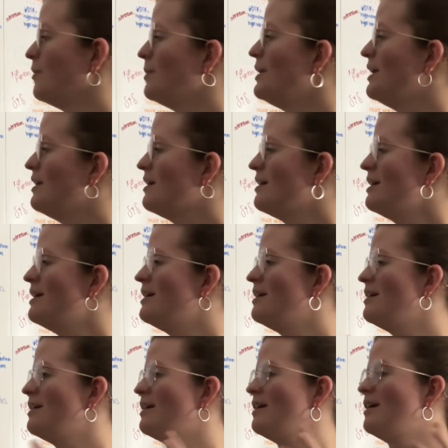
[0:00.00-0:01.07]
From here,
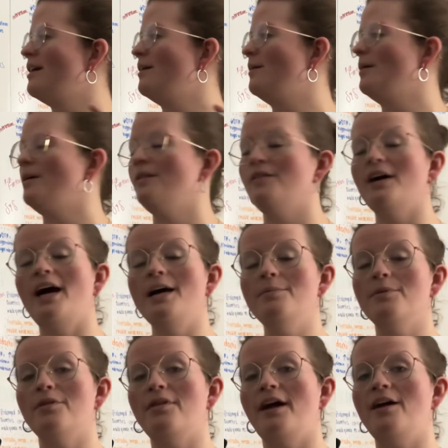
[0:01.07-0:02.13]
the
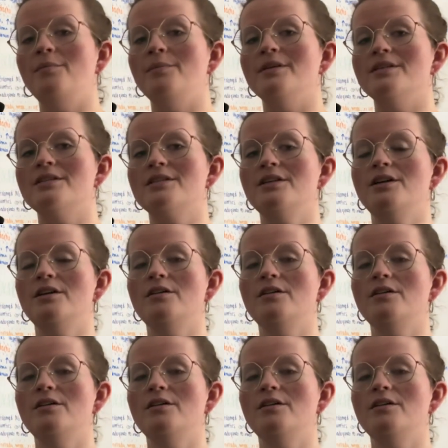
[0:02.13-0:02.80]
hypothalamus